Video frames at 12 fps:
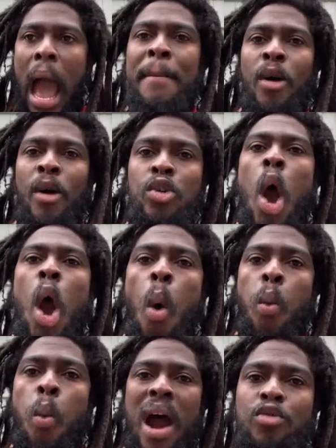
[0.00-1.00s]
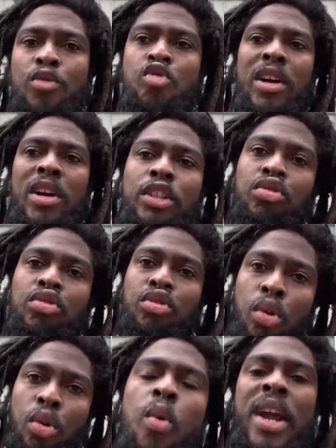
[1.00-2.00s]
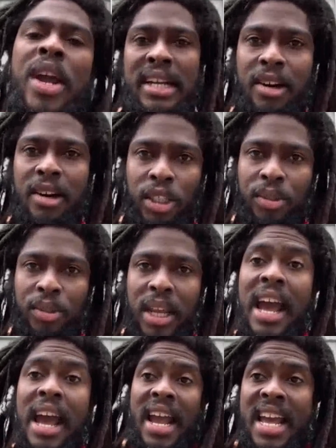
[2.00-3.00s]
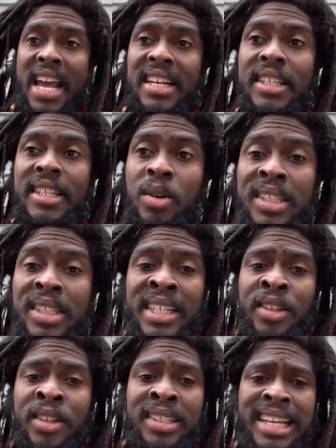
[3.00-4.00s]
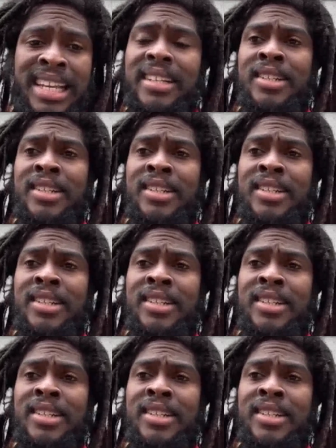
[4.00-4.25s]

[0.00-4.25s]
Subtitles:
about what we want to do in the country. And this consensus